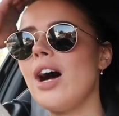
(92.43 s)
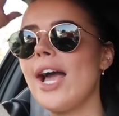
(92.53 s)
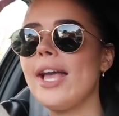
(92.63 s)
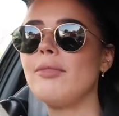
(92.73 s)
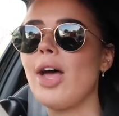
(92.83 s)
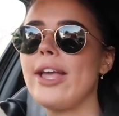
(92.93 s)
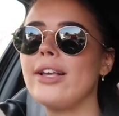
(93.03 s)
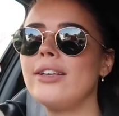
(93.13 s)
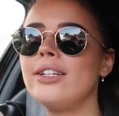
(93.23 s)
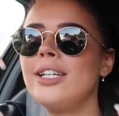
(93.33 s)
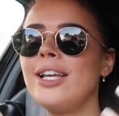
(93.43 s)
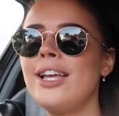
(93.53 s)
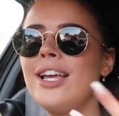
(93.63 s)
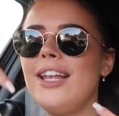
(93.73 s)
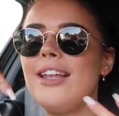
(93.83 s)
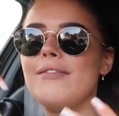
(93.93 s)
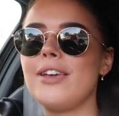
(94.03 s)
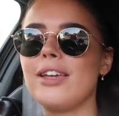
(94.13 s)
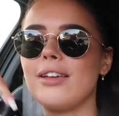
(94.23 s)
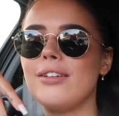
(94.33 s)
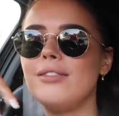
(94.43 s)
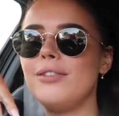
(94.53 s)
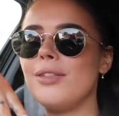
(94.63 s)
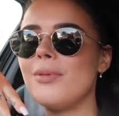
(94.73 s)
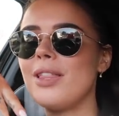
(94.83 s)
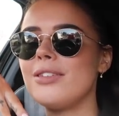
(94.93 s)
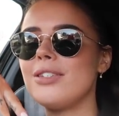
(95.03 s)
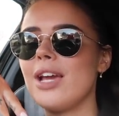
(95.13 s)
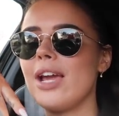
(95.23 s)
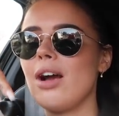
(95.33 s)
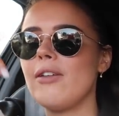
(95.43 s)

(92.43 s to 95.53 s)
I am like living for the weather today.